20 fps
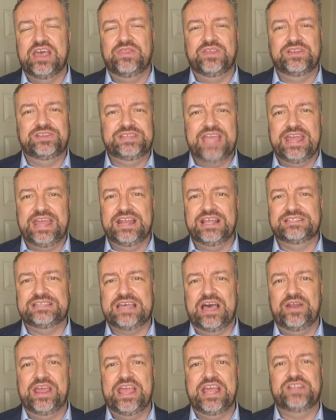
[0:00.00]
The data is
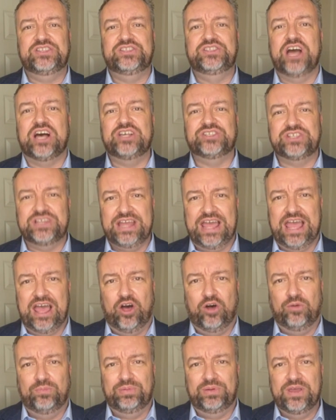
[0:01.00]
out. It doesn't
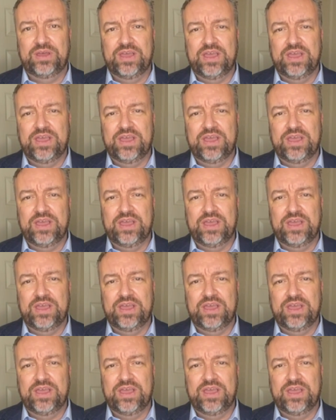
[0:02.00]
help.